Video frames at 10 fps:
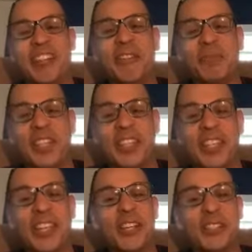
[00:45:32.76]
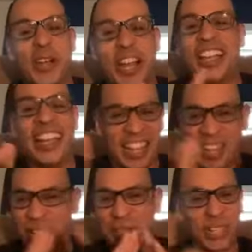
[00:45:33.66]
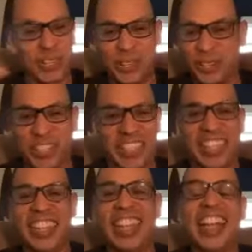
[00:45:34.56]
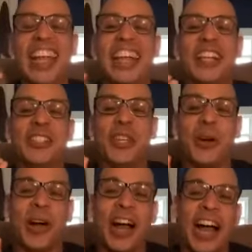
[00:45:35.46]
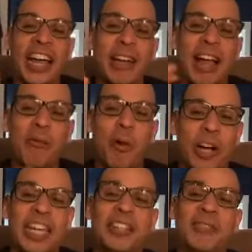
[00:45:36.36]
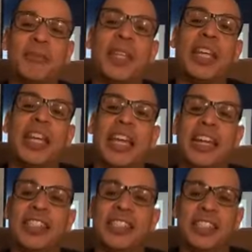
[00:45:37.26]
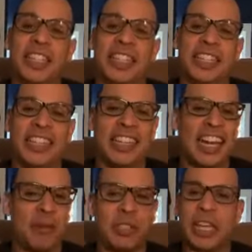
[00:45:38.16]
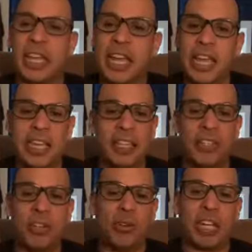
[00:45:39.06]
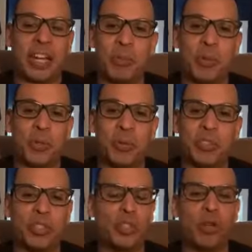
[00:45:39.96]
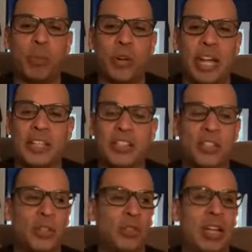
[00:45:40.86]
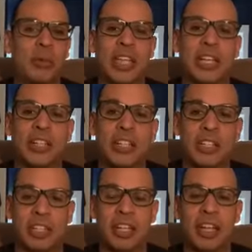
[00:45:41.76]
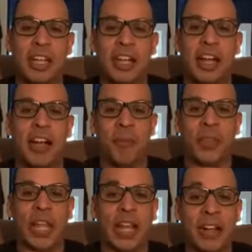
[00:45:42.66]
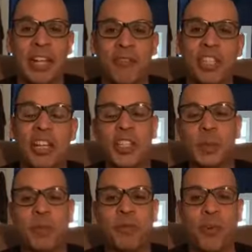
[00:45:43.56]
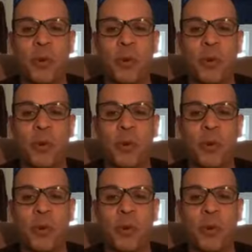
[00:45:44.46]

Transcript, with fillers: So I, I totally. So I, I walk in and I, the guy was like, hey, you know, can I help you? Super nice dude. And I was like, look, um, I've never done this before.